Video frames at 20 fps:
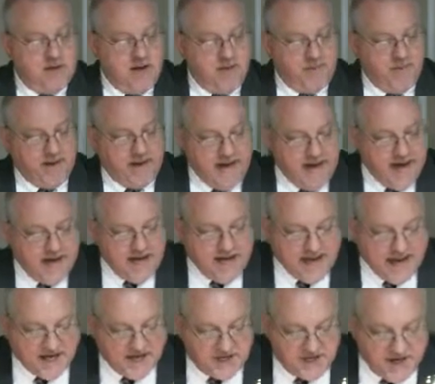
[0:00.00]
And beginning
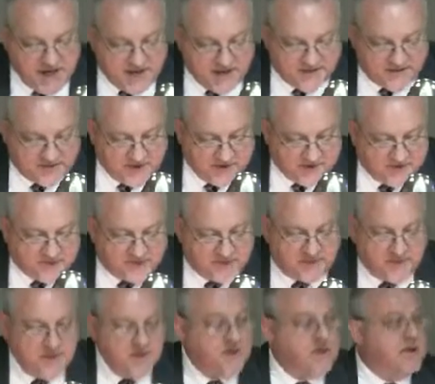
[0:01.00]
at
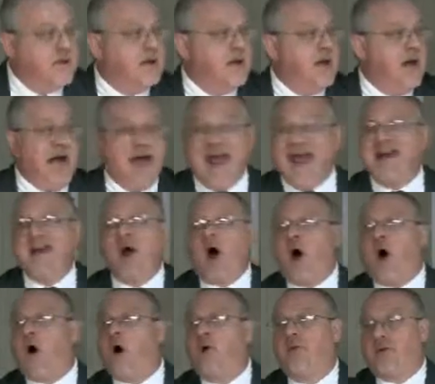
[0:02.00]
Genesis and
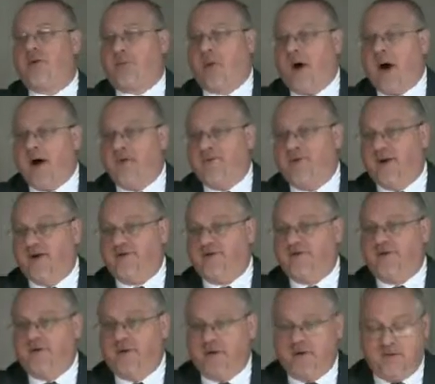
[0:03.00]
all the
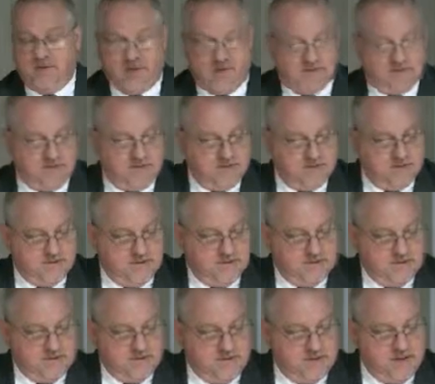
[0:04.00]
prophets.
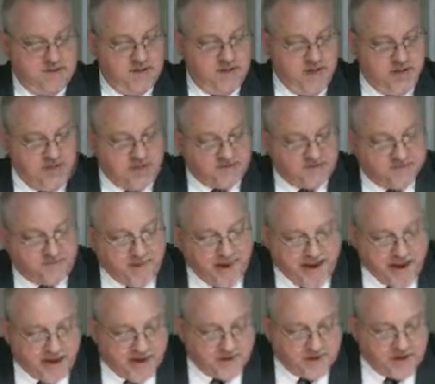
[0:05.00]
He
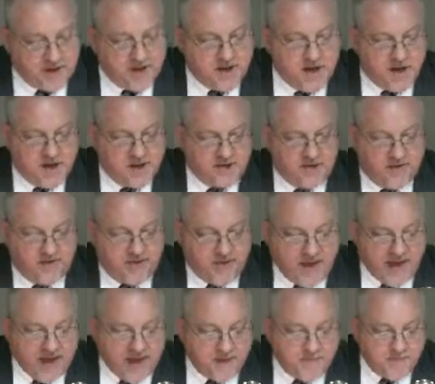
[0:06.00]
expounded unto
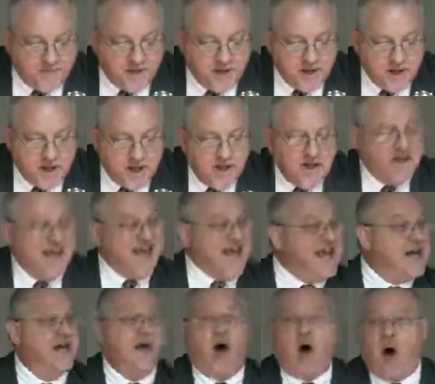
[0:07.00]
them
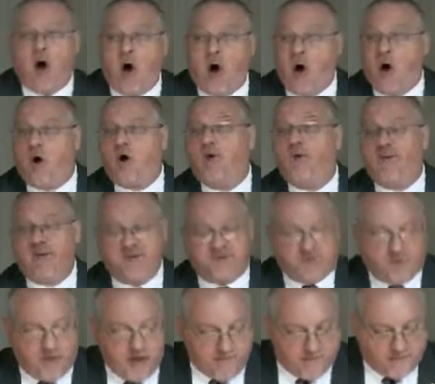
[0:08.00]
in all the
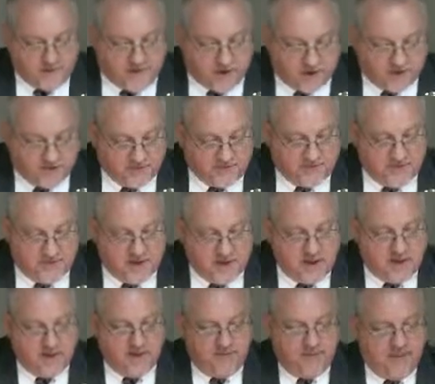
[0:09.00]
scriptures
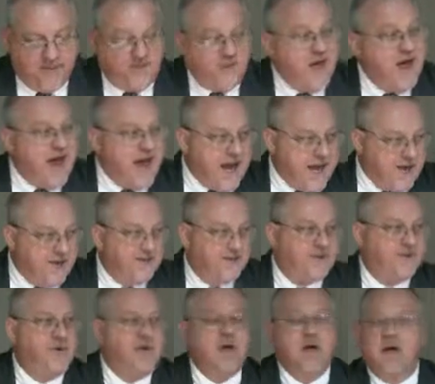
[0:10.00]
the
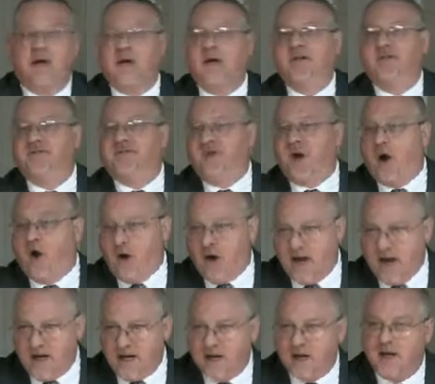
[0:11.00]
things
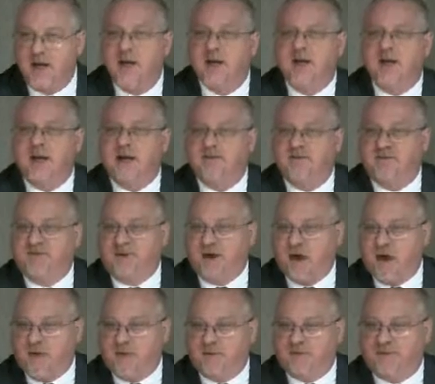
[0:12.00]
concerning
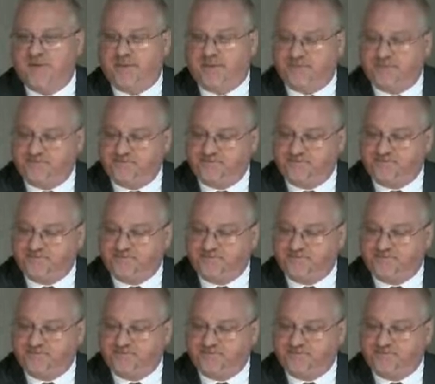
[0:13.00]
himself.